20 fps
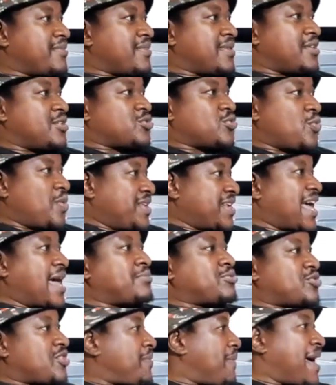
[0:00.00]
So when it comes
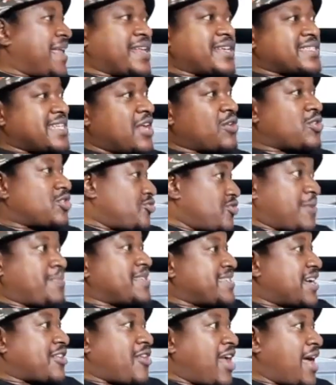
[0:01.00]
to rape, I understand because rape is
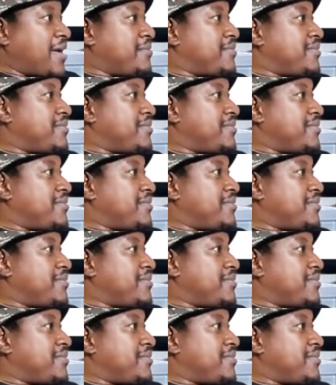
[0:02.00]
a crime.